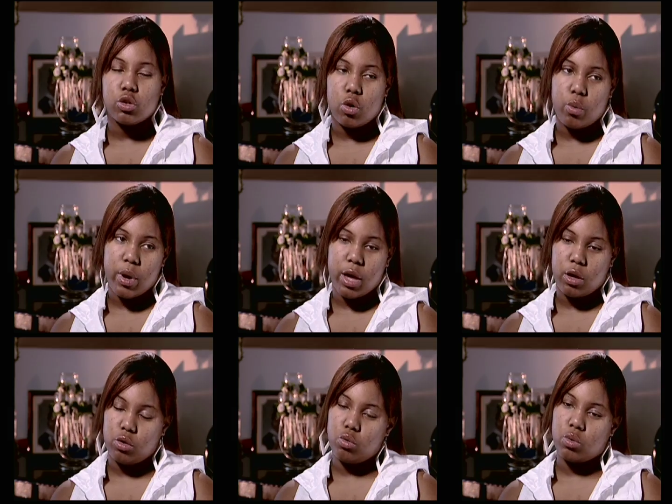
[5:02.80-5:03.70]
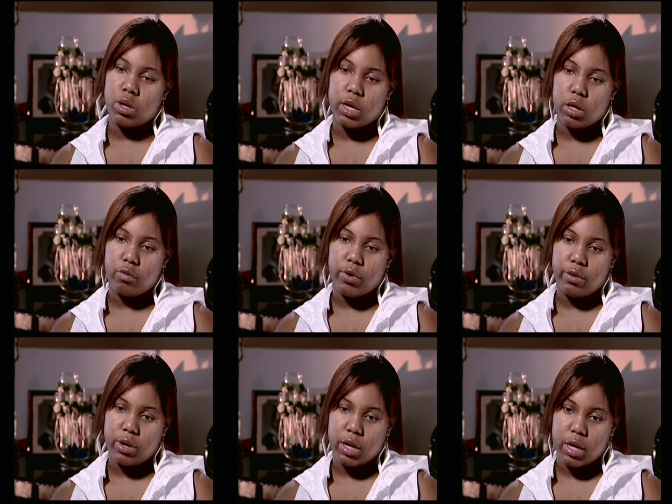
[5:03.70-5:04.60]
no way you can get
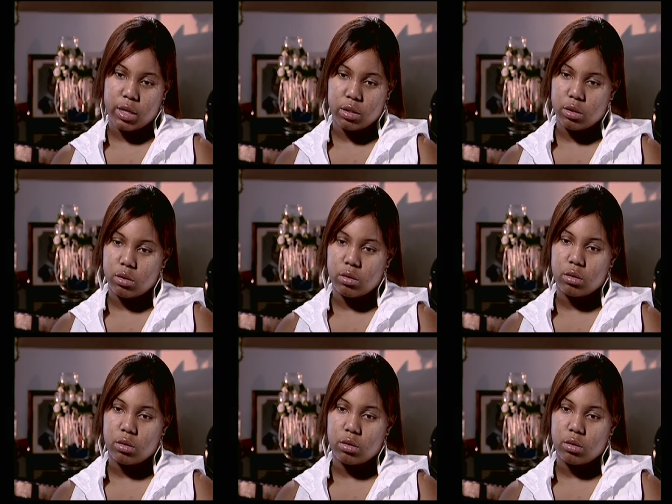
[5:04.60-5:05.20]
ovarian cancer